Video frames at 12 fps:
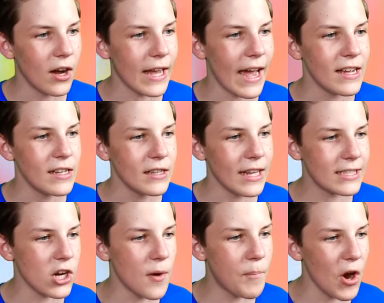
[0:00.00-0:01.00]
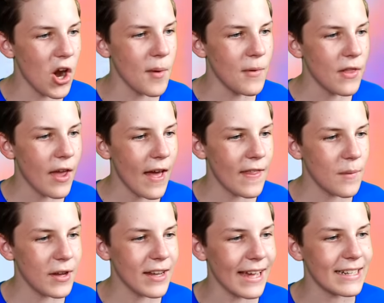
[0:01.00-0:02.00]
Okay, let's go boom, and
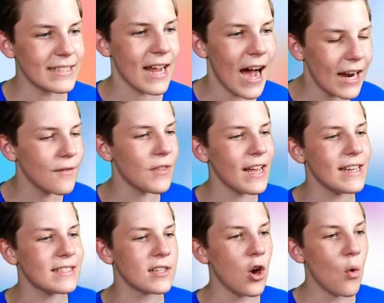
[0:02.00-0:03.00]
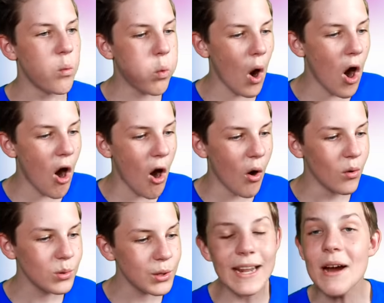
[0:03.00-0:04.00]
then we can get a ton of these.
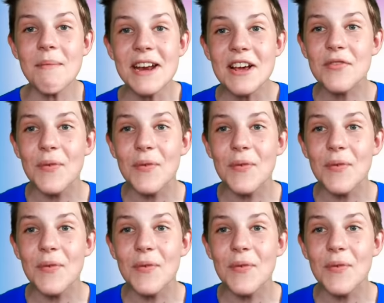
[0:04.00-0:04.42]
Whoa, look at how many